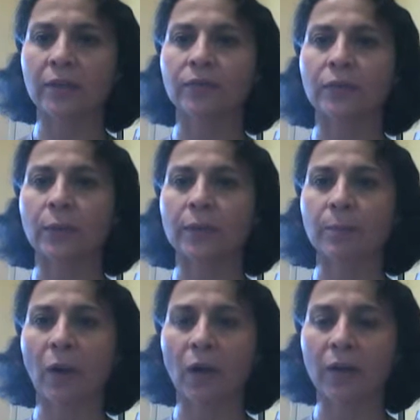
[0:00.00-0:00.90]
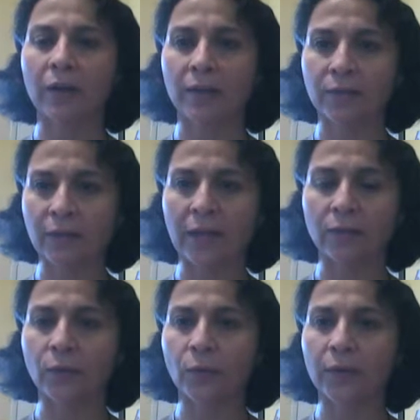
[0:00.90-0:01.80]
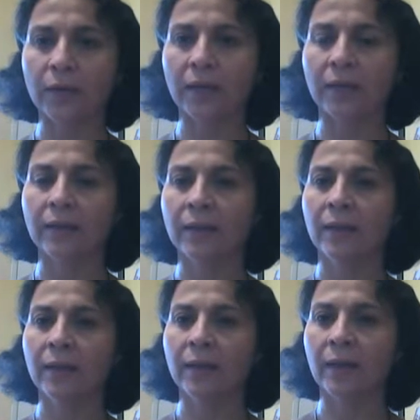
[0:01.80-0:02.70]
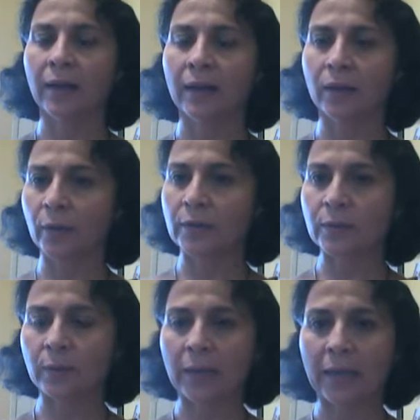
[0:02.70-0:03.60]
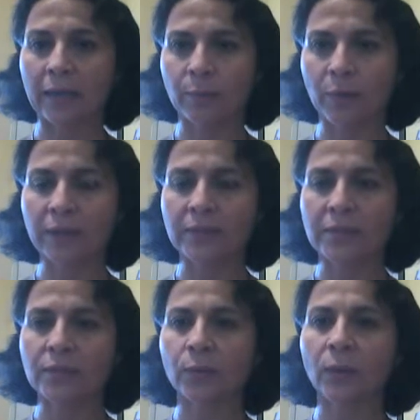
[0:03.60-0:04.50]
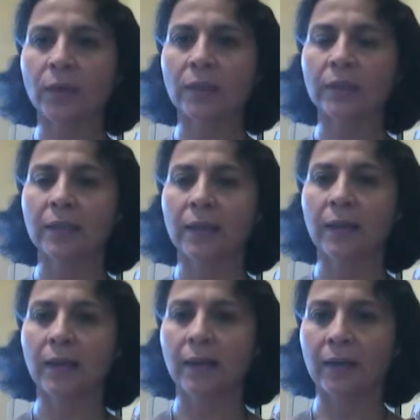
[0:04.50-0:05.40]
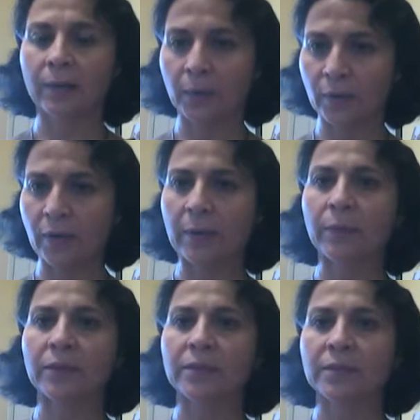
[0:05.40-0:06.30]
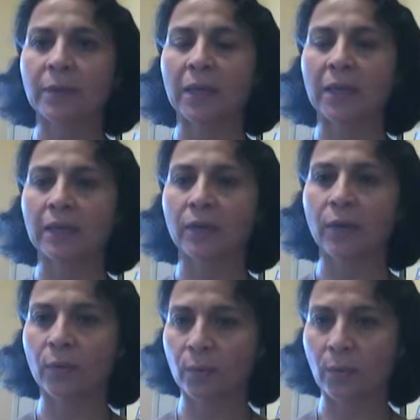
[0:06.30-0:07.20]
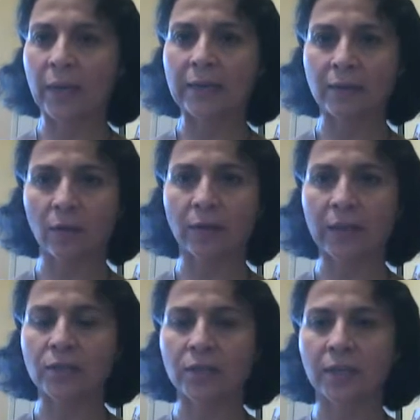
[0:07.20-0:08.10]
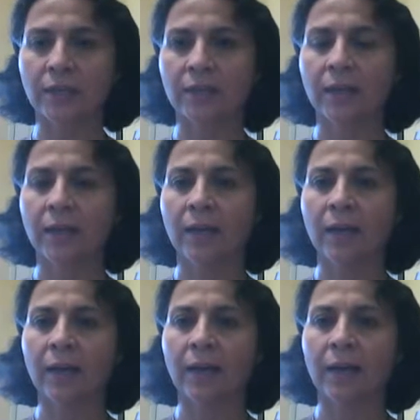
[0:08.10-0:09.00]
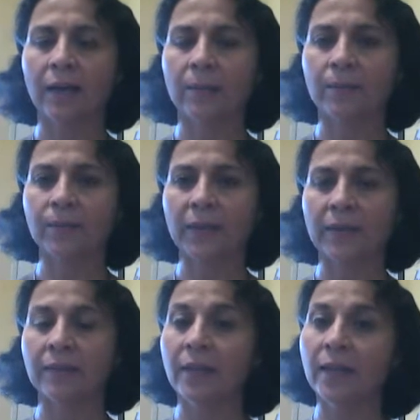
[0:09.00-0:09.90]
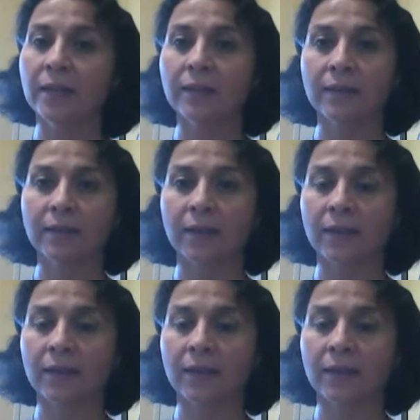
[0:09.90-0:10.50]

affluent part of California, going to a private school, her grandparents being, white Caucasian, and then